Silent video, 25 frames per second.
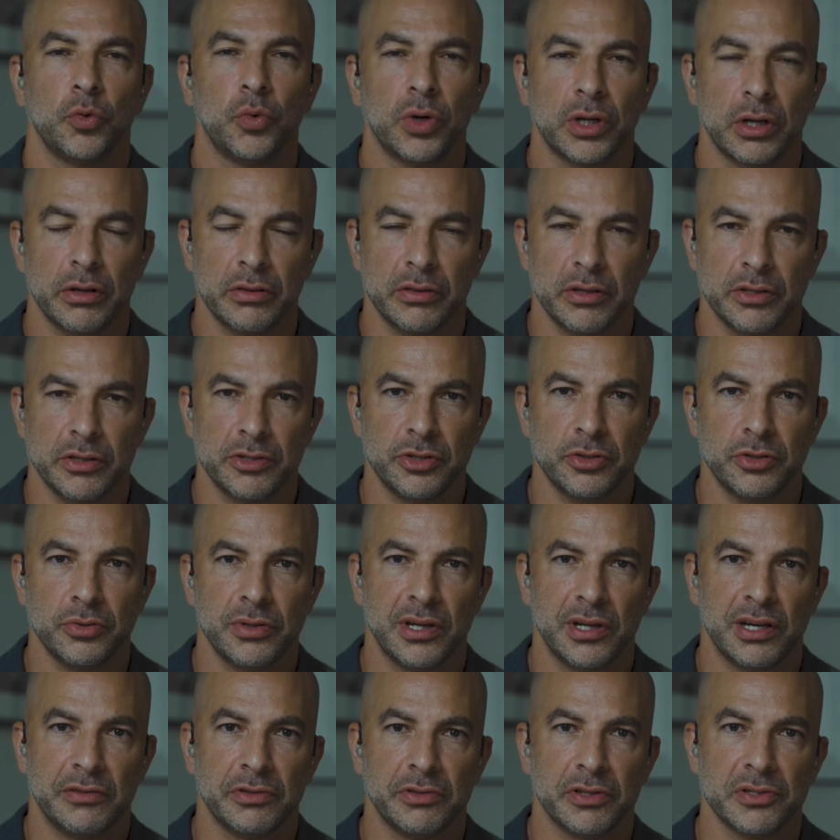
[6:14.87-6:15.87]
What are the two
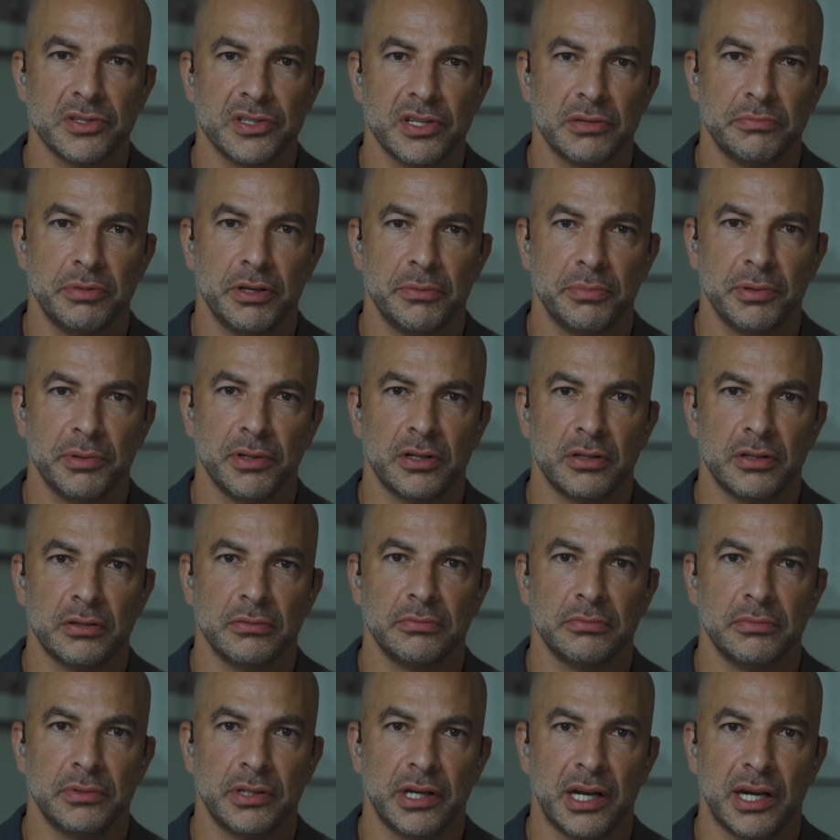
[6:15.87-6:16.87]
levels that people are
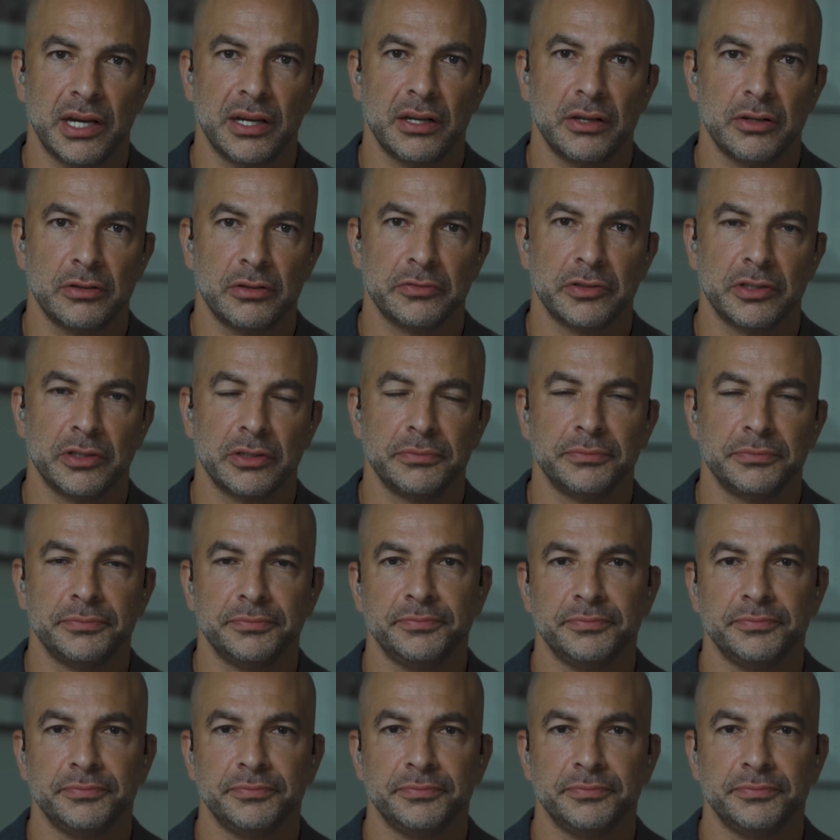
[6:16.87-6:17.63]
dying over?